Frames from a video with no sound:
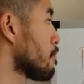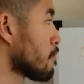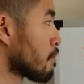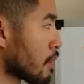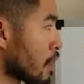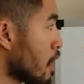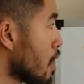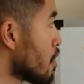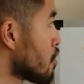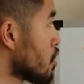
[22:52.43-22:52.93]

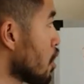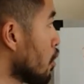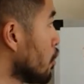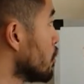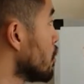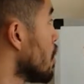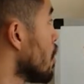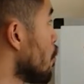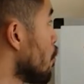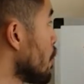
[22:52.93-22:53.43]
So
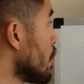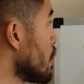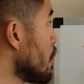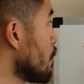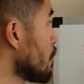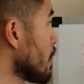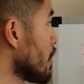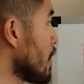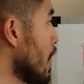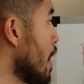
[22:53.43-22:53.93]
we know that
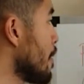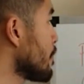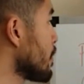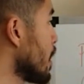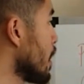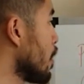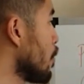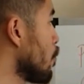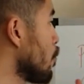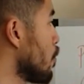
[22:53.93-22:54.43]
lambda
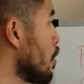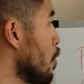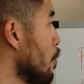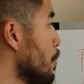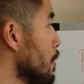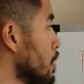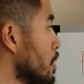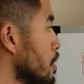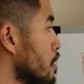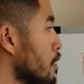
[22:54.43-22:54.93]
will be the
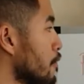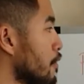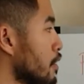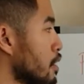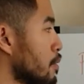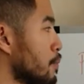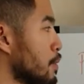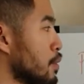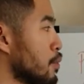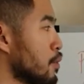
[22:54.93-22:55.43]
difference
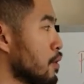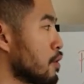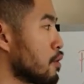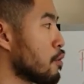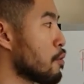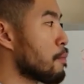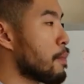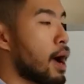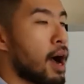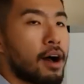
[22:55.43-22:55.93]
between the two
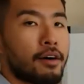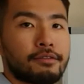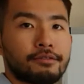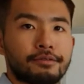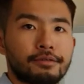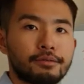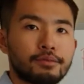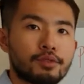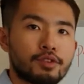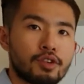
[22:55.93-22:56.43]
paths,
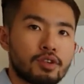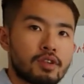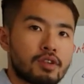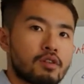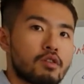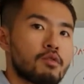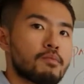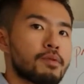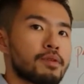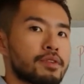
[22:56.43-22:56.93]
which is
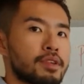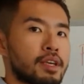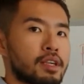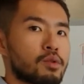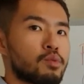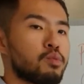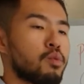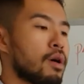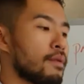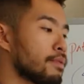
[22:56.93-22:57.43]

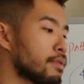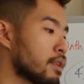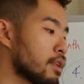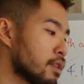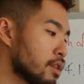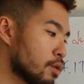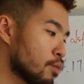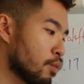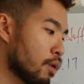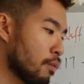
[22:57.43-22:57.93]
0.61. This is
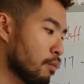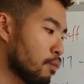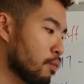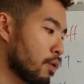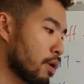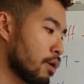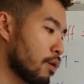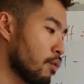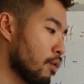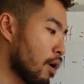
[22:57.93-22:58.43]
what
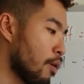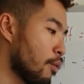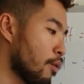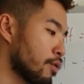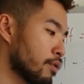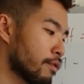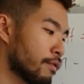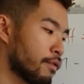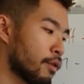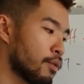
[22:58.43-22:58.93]
I want to
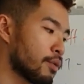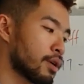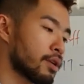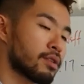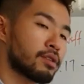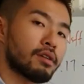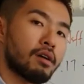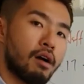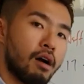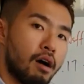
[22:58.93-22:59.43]
focus
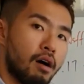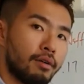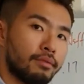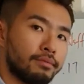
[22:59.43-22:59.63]
on.